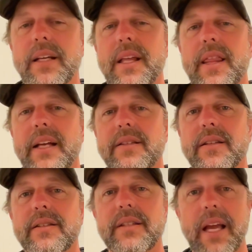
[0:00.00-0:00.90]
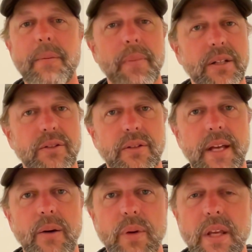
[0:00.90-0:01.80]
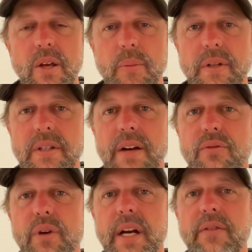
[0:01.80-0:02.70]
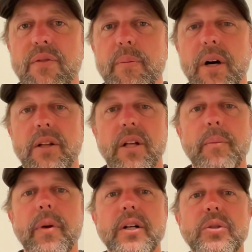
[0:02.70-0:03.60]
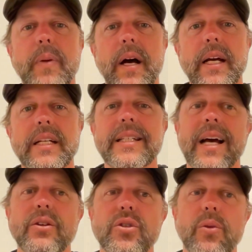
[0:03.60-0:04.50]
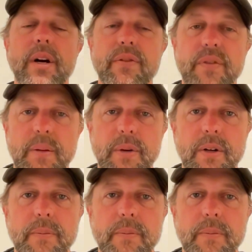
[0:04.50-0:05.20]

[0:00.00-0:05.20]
that's the same muscle that we humans have running from our lumbar spine down to our femur.